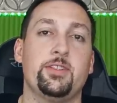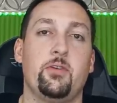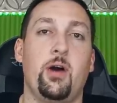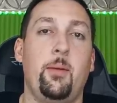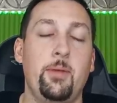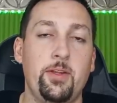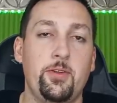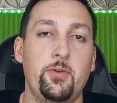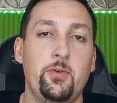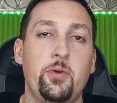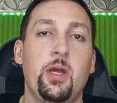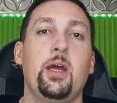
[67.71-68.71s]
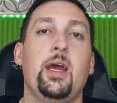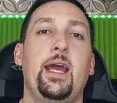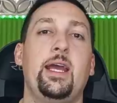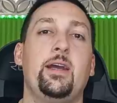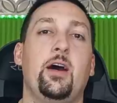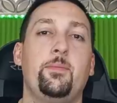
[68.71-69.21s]
So I'm gonna do
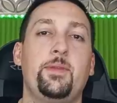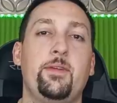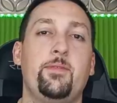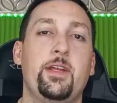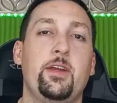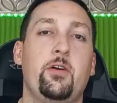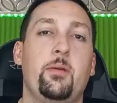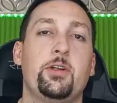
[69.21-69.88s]
a update video.